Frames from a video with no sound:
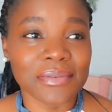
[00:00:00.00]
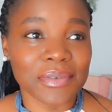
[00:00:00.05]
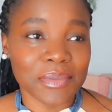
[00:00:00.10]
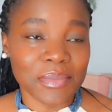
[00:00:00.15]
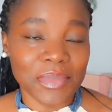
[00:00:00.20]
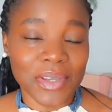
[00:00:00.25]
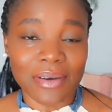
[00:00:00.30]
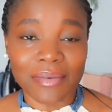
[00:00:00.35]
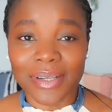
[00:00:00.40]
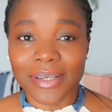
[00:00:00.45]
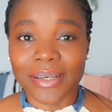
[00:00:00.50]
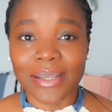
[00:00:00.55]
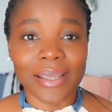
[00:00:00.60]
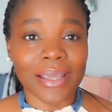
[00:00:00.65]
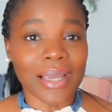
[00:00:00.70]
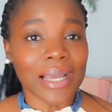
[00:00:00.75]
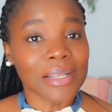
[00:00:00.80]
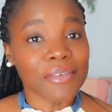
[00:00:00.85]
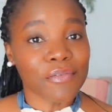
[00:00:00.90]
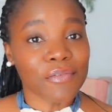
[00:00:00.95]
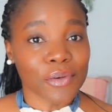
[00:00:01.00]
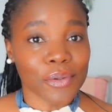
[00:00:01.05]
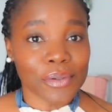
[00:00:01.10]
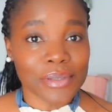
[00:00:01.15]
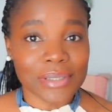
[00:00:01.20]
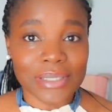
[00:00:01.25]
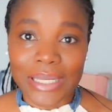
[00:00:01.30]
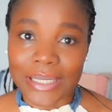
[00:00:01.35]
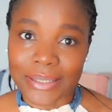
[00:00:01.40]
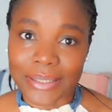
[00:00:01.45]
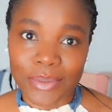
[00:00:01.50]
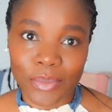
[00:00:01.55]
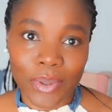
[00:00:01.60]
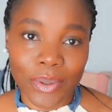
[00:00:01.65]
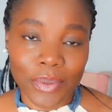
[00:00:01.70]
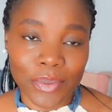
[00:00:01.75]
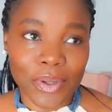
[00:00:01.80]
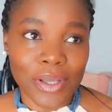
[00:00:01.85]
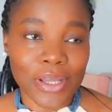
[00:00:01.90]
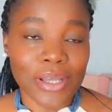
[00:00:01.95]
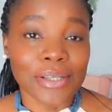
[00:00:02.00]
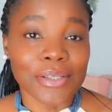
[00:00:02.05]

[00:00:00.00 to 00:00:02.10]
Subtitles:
from here and there and vlogs as well.